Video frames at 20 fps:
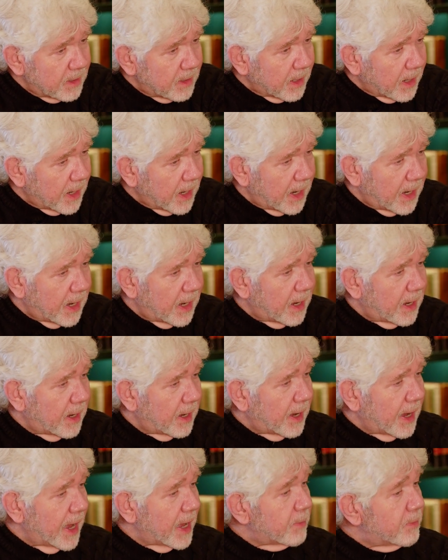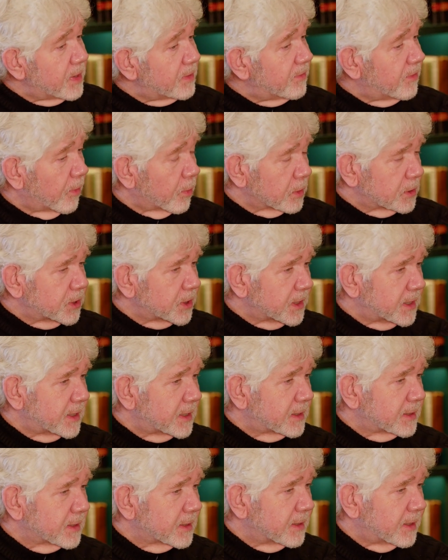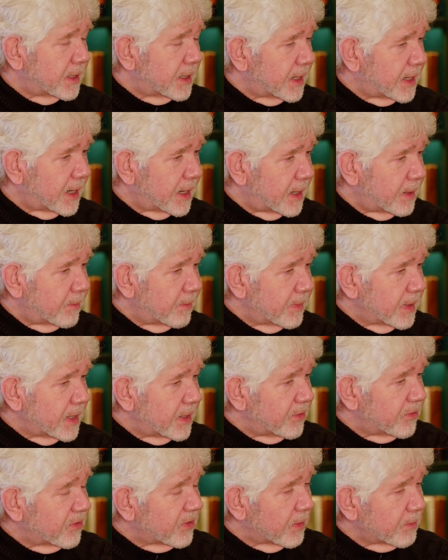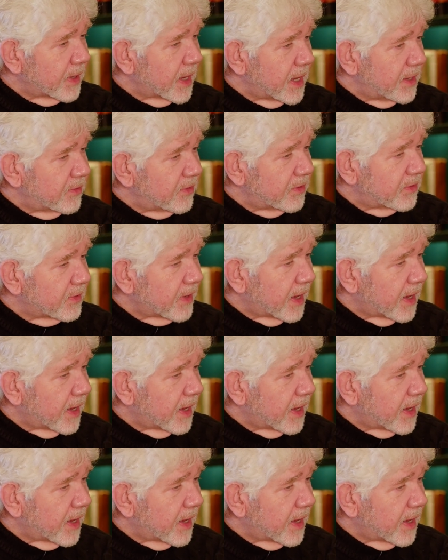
I have been fortunate. In some cases,